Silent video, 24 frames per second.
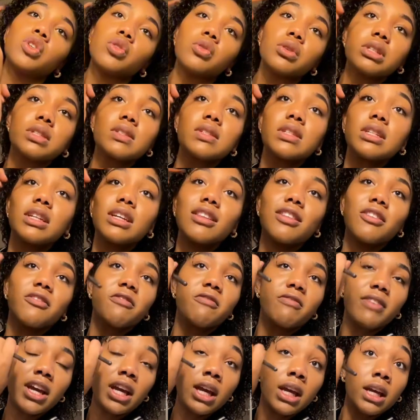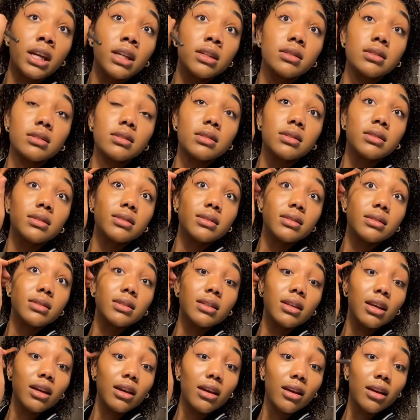could see the veins
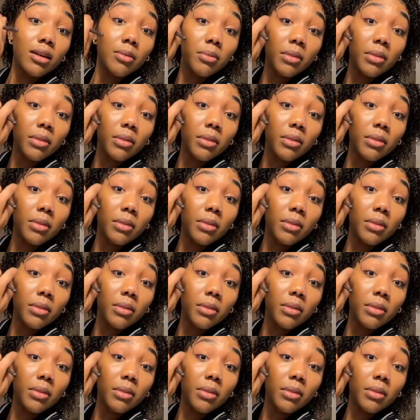in